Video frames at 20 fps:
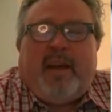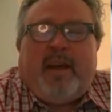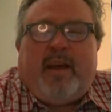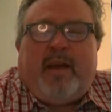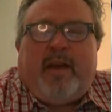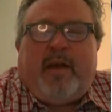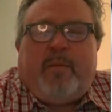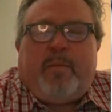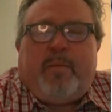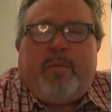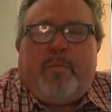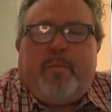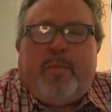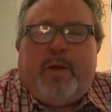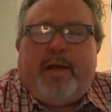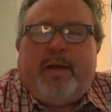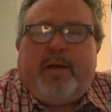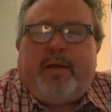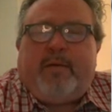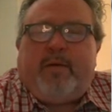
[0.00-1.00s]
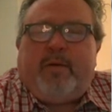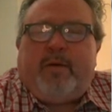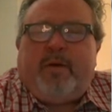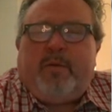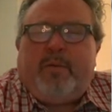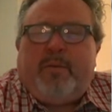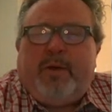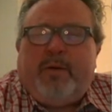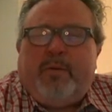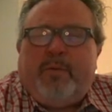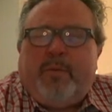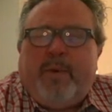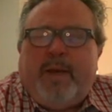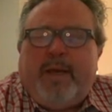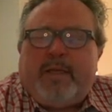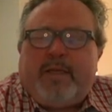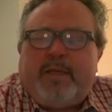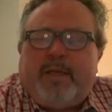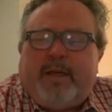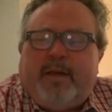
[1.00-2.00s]
but it would be
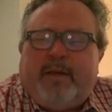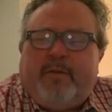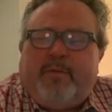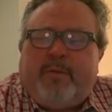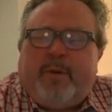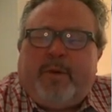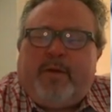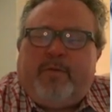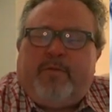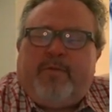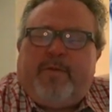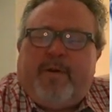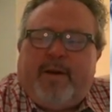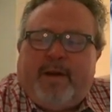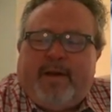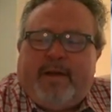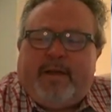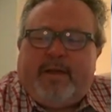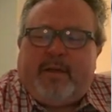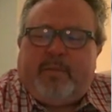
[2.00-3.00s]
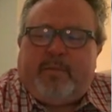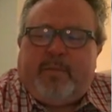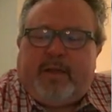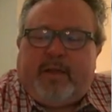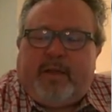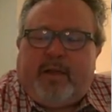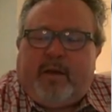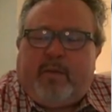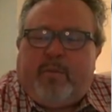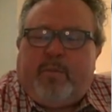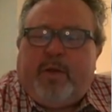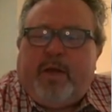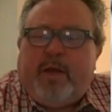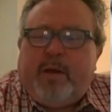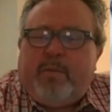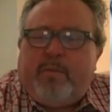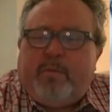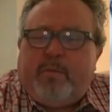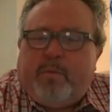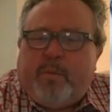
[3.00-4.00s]
amazing if we could find something like a
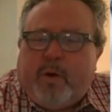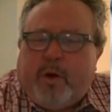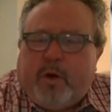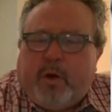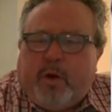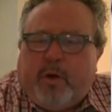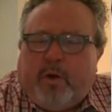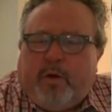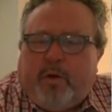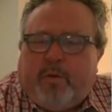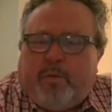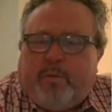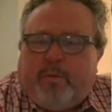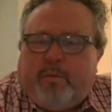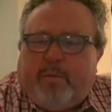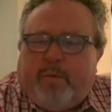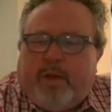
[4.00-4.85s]
blood marker,